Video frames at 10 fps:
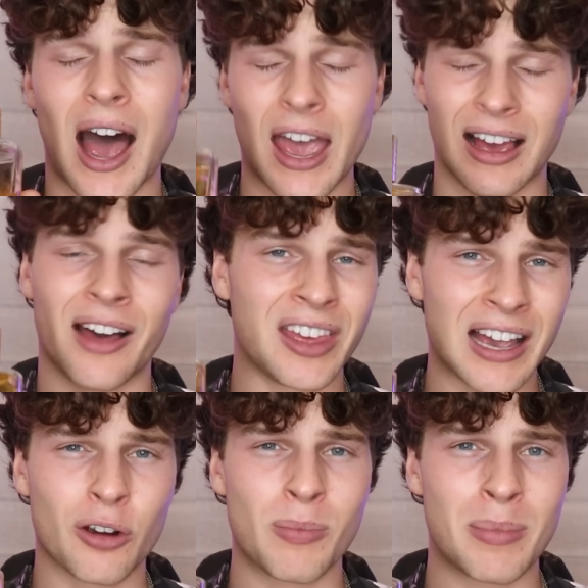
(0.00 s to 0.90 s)
I
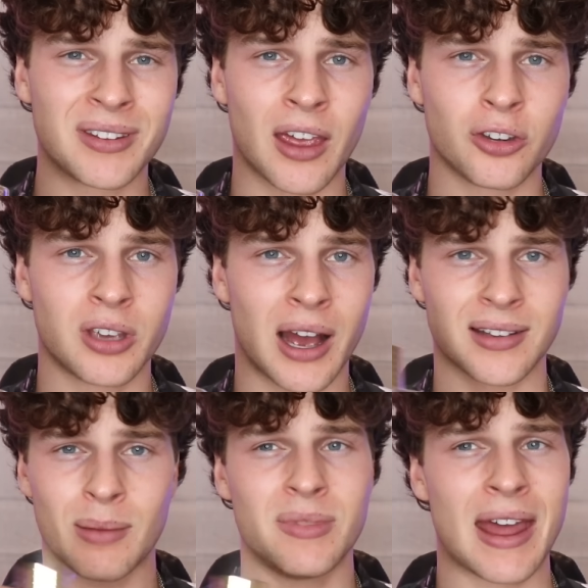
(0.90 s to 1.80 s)
think I remember telling you
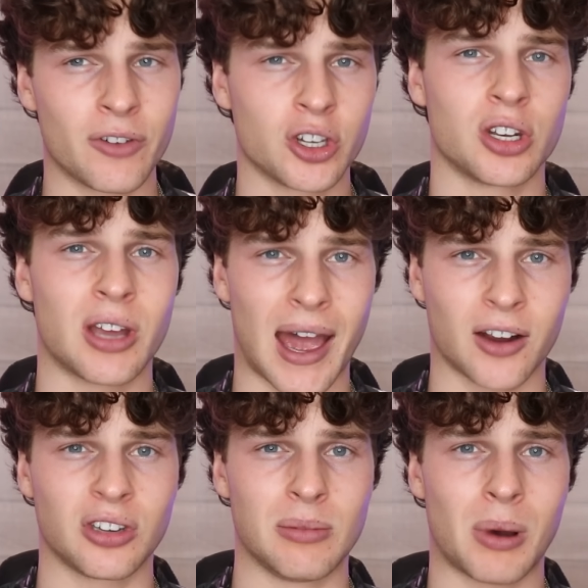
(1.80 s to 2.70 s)
guys I'm never gonna
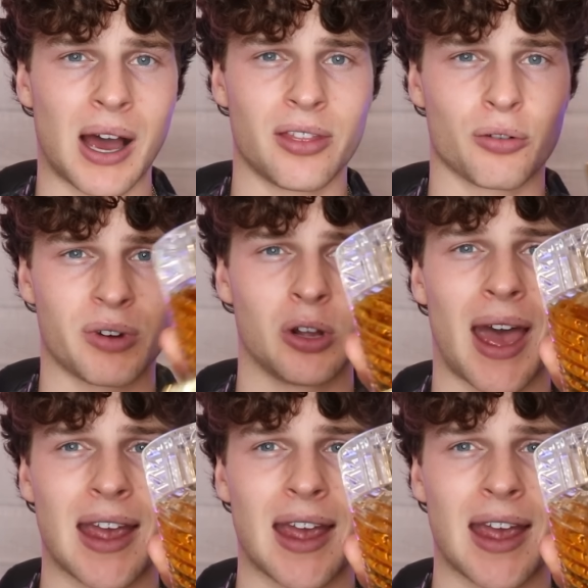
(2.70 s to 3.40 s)
actually buy the real